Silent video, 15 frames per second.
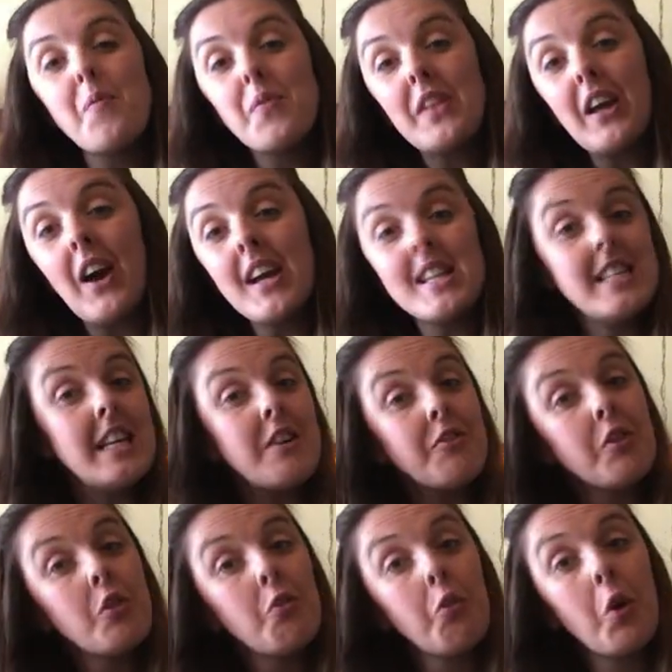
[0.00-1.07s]
The idea
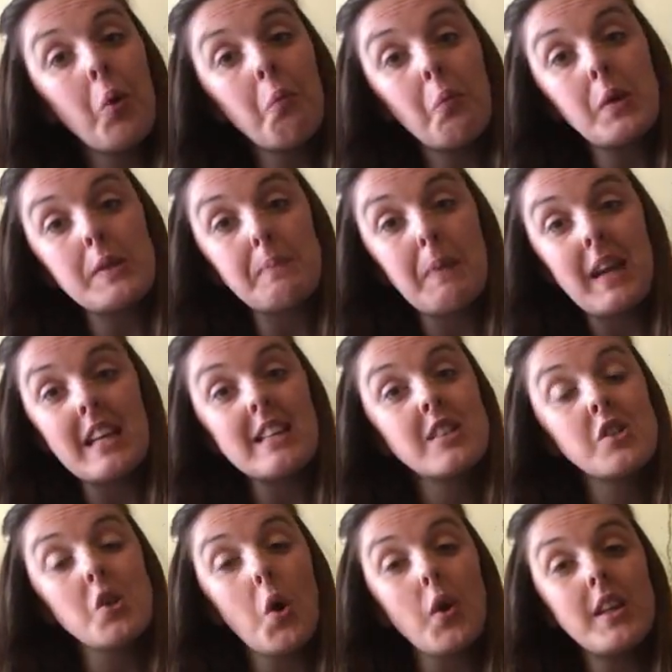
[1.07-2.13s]
for the room was
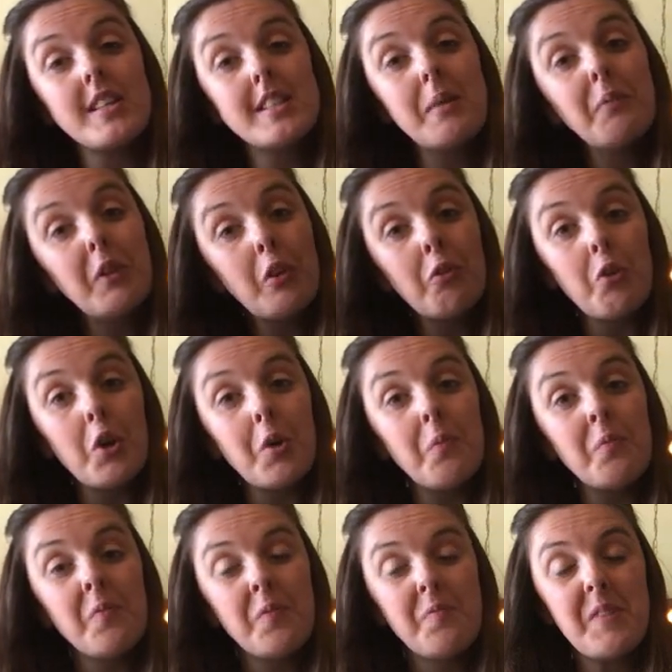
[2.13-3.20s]
based on a similar
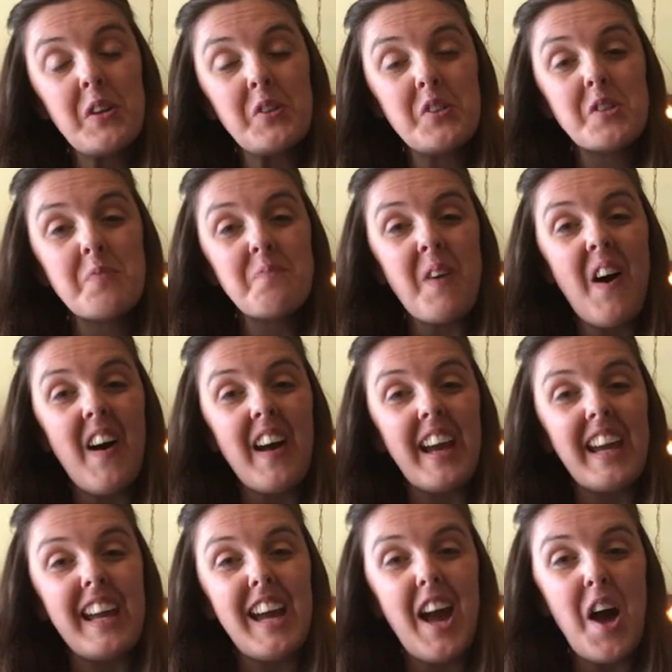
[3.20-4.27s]
room built
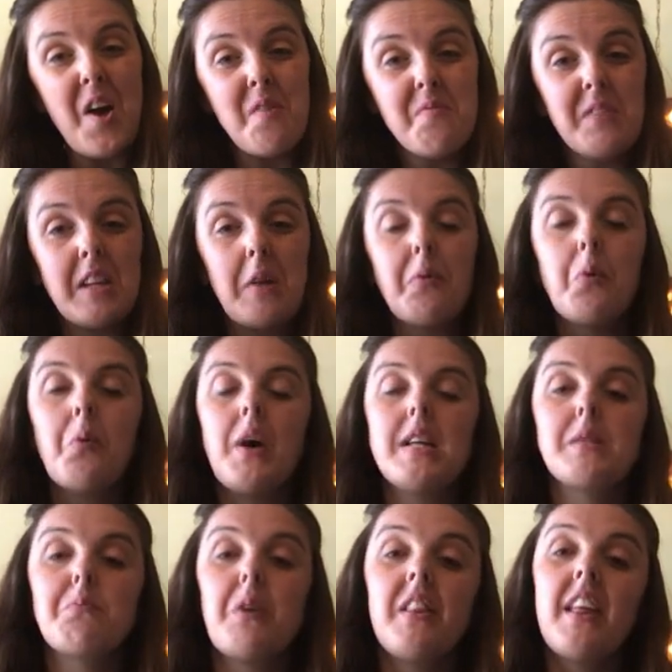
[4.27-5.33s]
by Gilbert
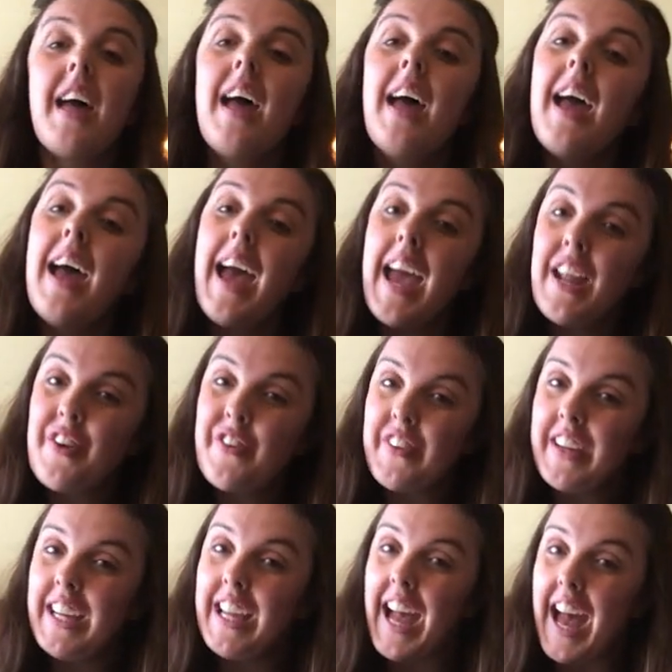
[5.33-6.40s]
White's brother
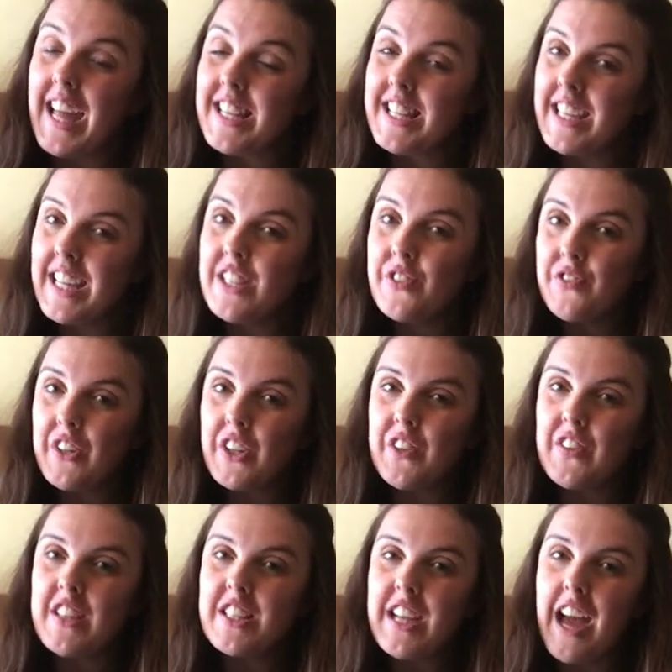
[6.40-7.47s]
Henry at his
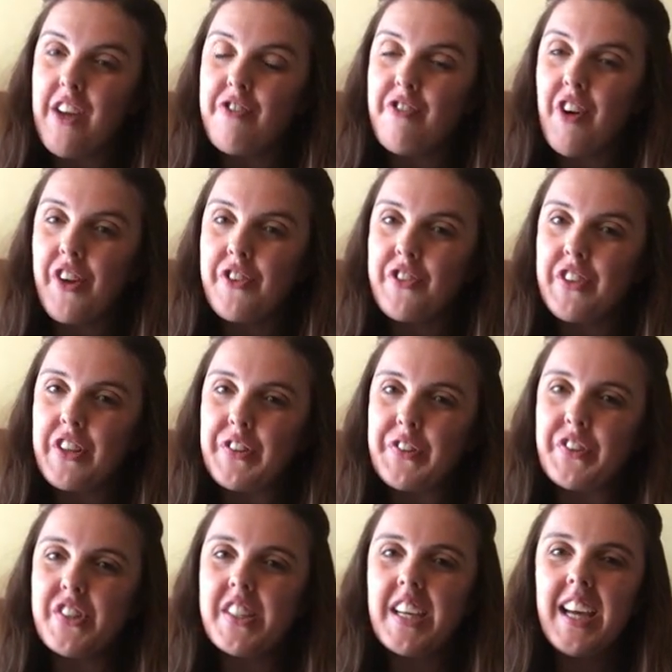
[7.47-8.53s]
vicarage at
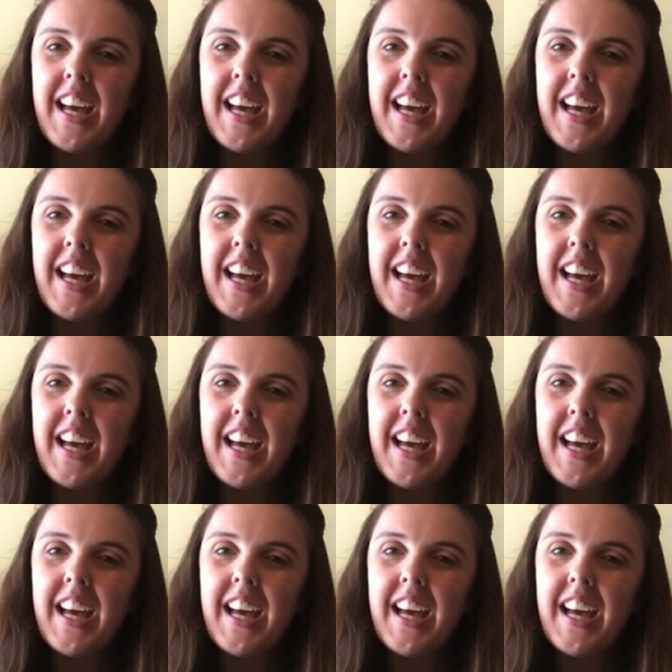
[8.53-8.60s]
Fifield.